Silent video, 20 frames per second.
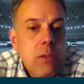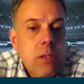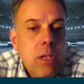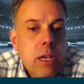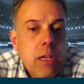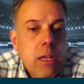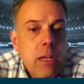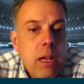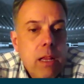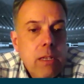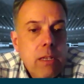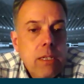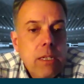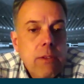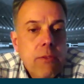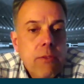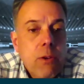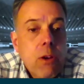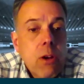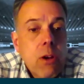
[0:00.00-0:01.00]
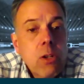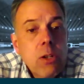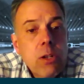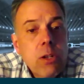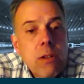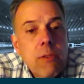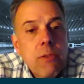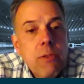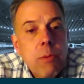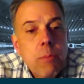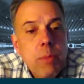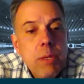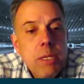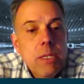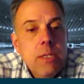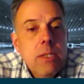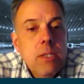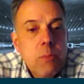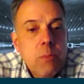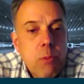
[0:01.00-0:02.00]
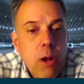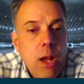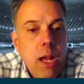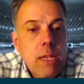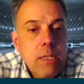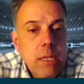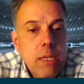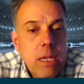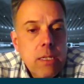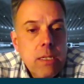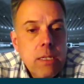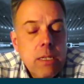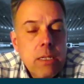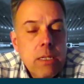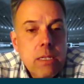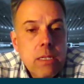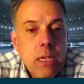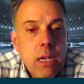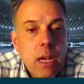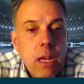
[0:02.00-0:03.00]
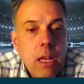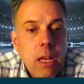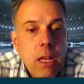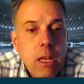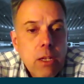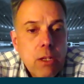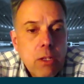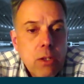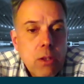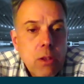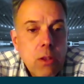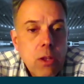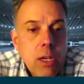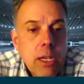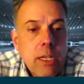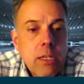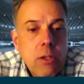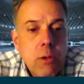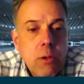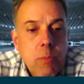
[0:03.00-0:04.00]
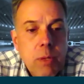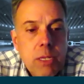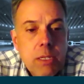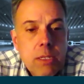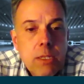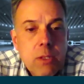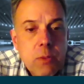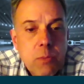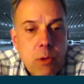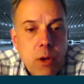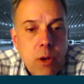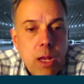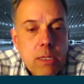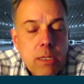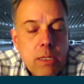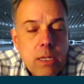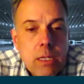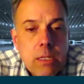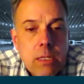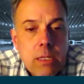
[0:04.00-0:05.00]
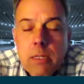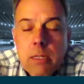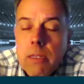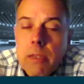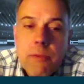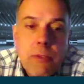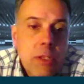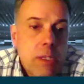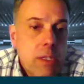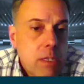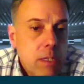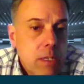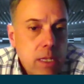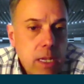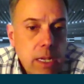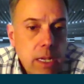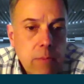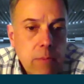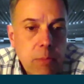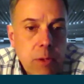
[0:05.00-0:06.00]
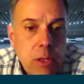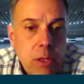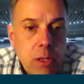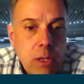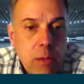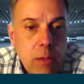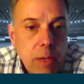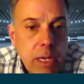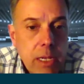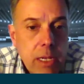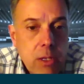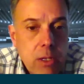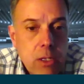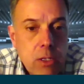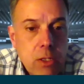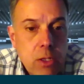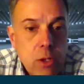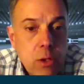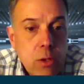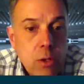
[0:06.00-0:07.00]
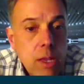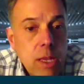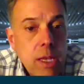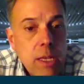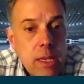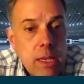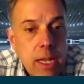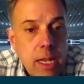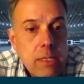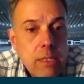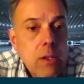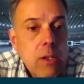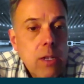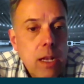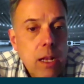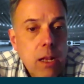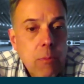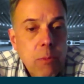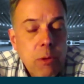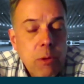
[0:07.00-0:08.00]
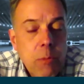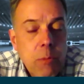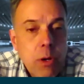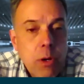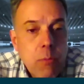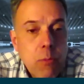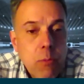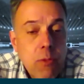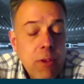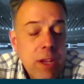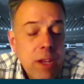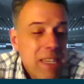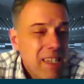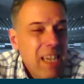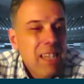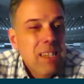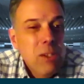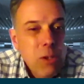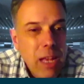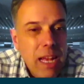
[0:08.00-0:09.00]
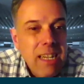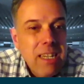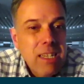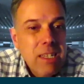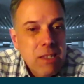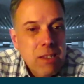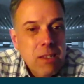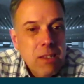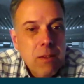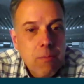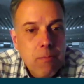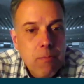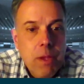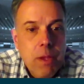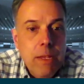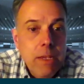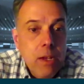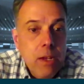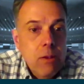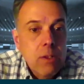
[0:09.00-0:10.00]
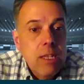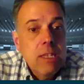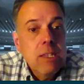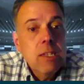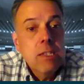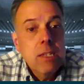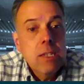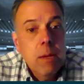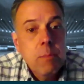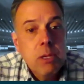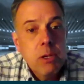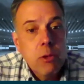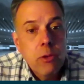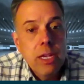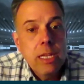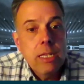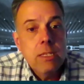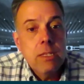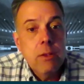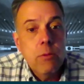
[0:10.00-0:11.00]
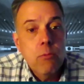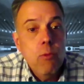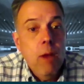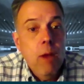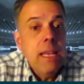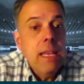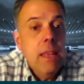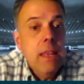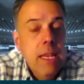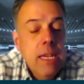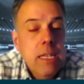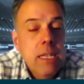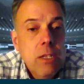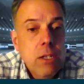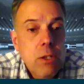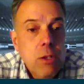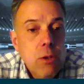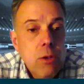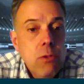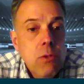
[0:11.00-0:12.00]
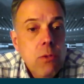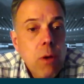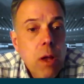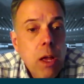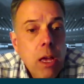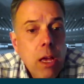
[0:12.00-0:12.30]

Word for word: technology for a good of your business processes. So look at your business processes. If it's sustainability because you think that's going to help you bring more fans, and it's, you know, to some degree it's the right thing to do,